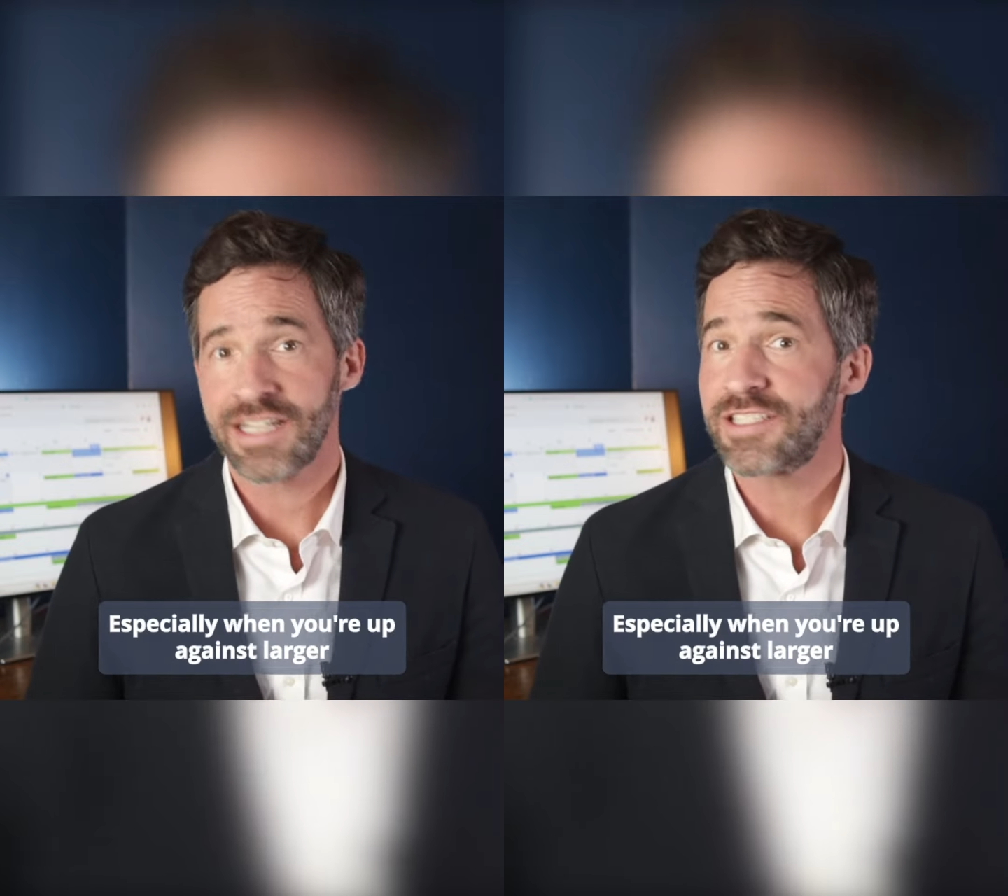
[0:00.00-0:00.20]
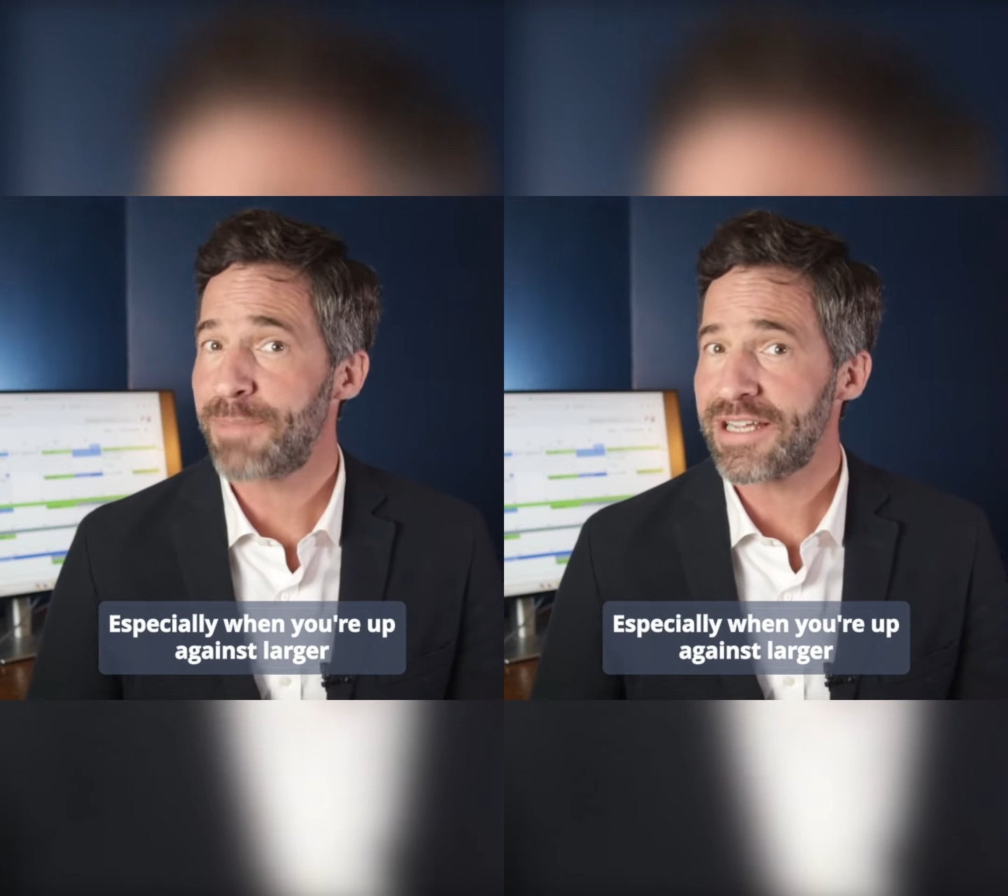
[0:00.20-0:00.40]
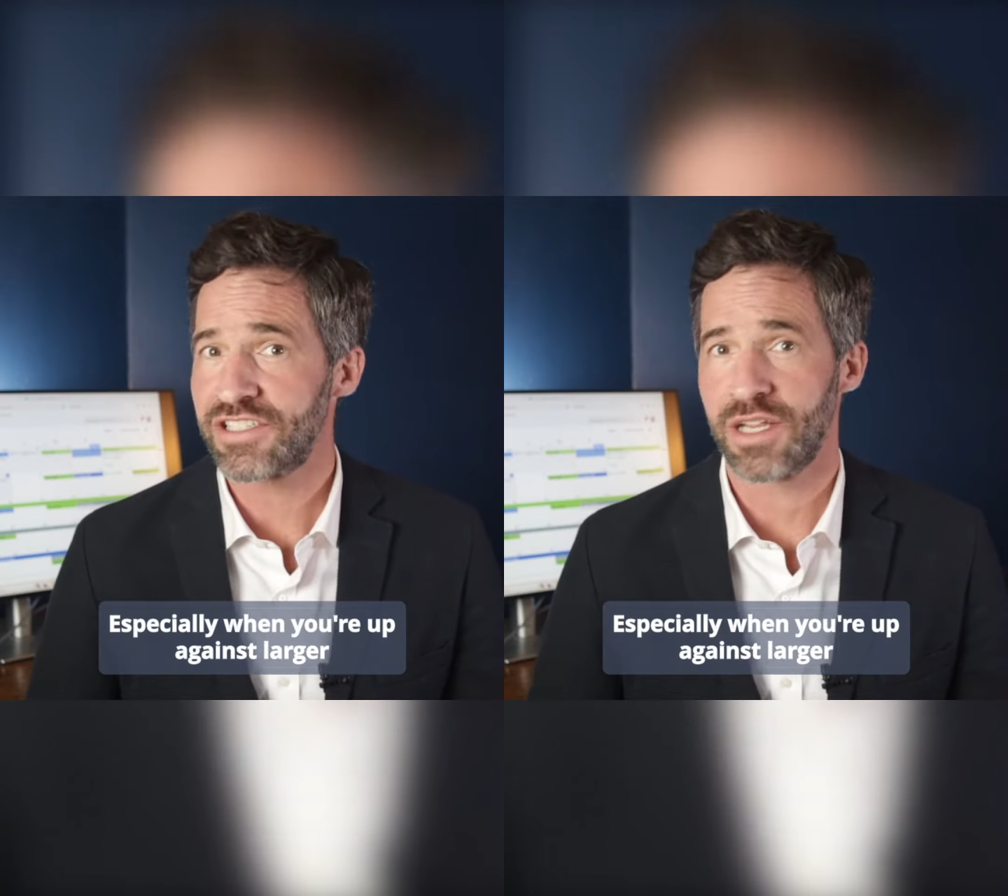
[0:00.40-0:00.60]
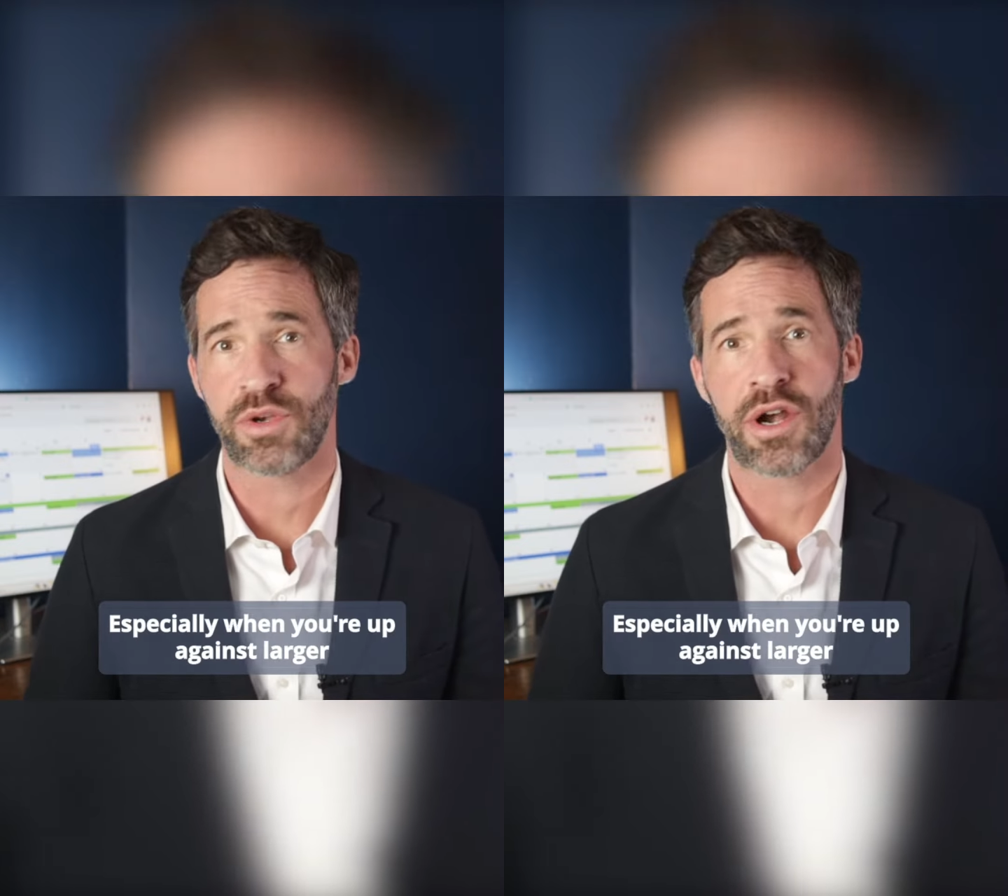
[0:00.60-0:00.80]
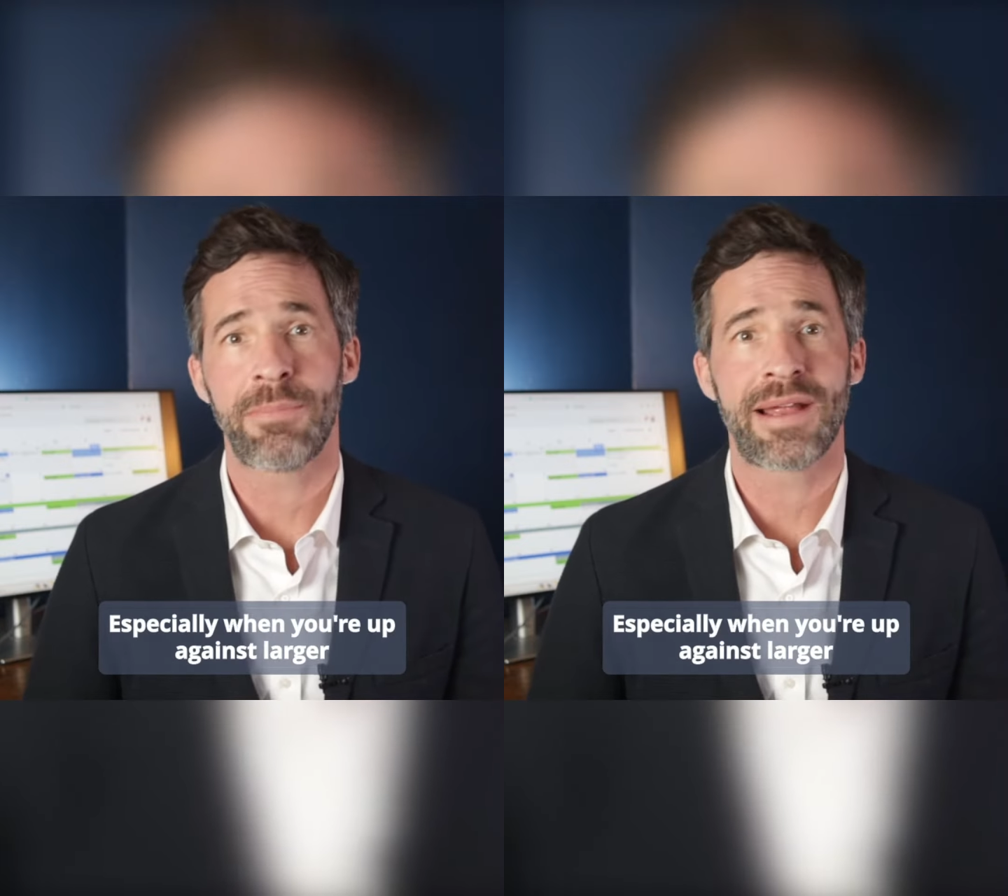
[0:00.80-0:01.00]
especially
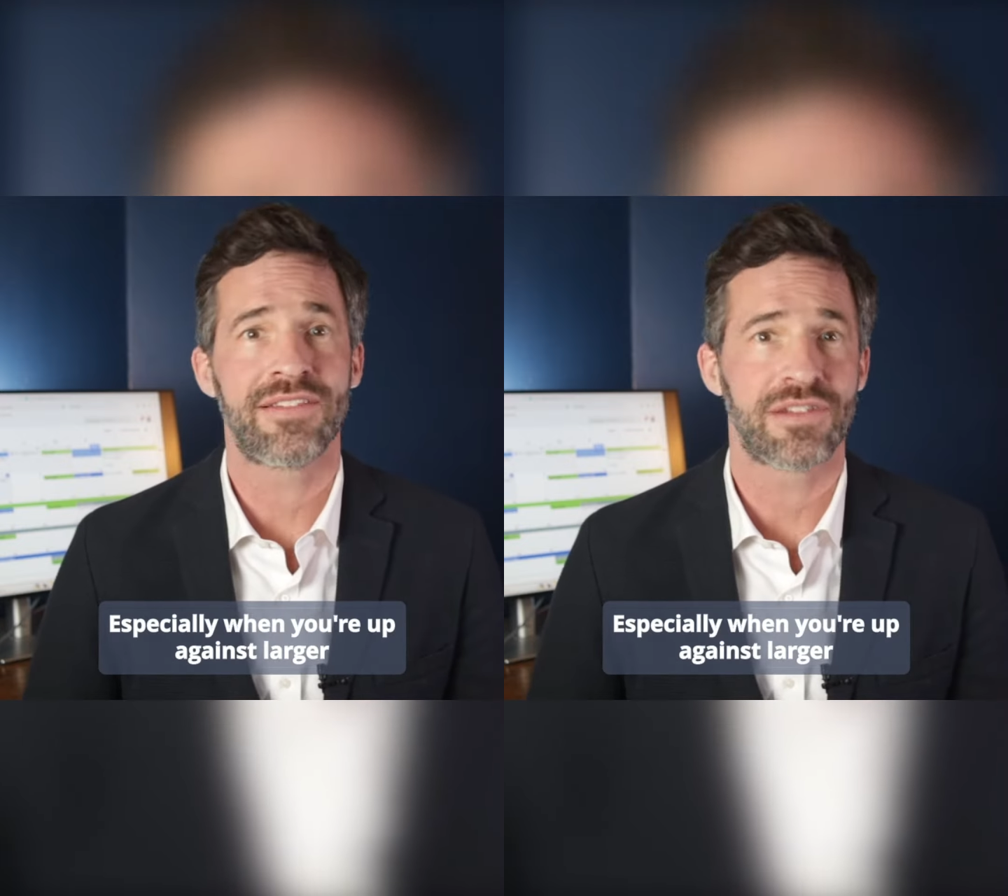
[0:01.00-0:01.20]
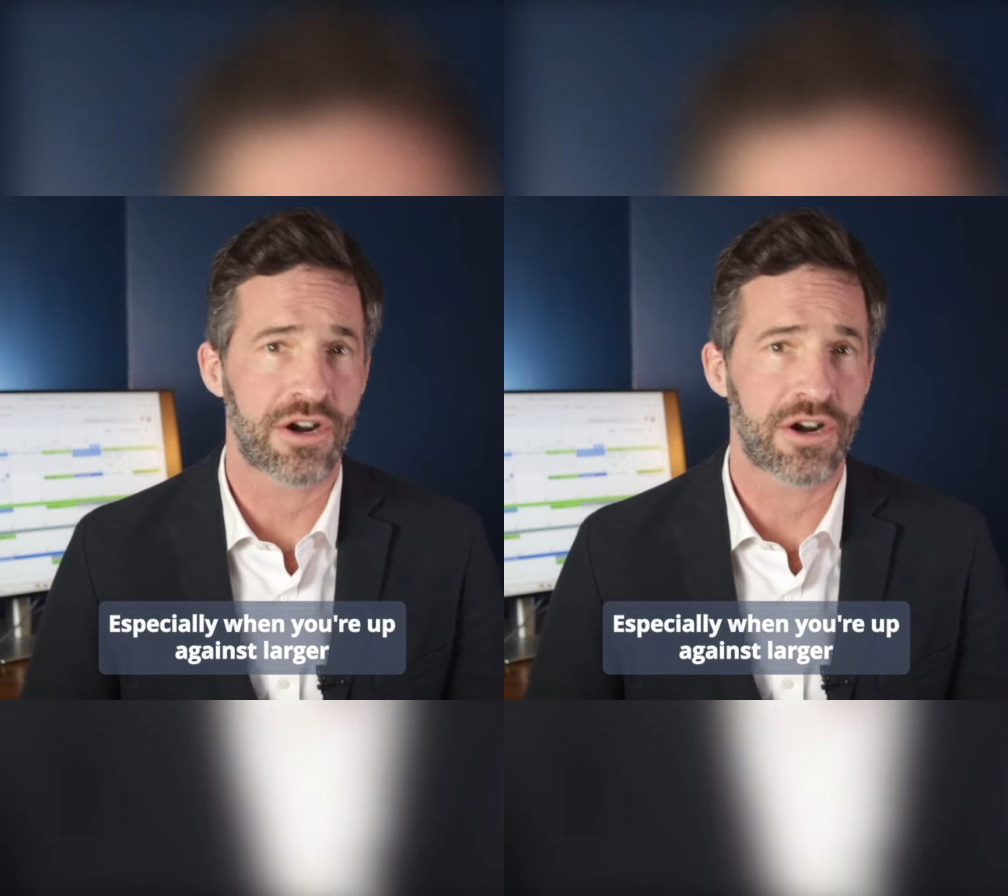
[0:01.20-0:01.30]
when you're up against